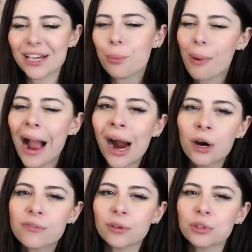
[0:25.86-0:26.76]
Is how
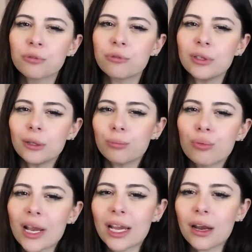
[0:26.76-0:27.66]
powerful you feel
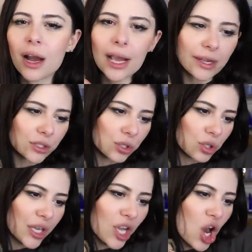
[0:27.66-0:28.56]
breaking ice.
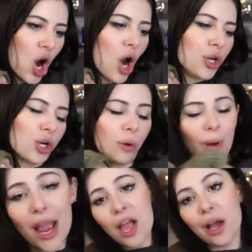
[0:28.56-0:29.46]
You're like,
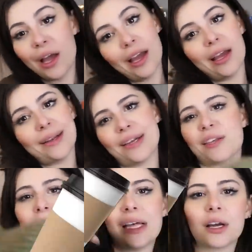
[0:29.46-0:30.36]
shabang! Now
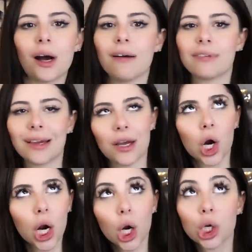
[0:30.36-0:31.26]
give me that coffee. I
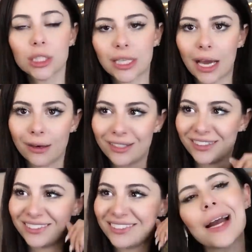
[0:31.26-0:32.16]
earned that.
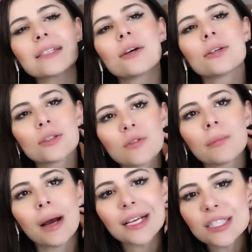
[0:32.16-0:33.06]
Ice also
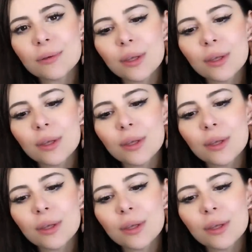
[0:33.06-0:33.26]
reminds